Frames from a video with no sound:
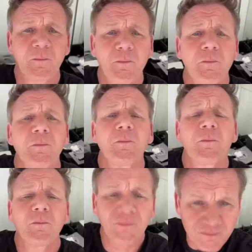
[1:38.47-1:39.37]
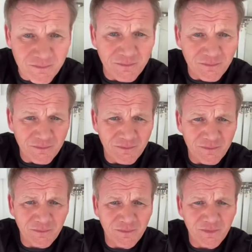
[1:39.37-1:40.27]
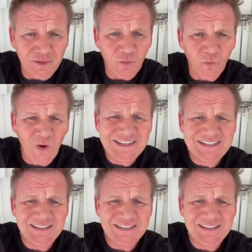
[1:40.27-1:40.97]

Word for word: this? I'm stuffing an ice in a burger. What?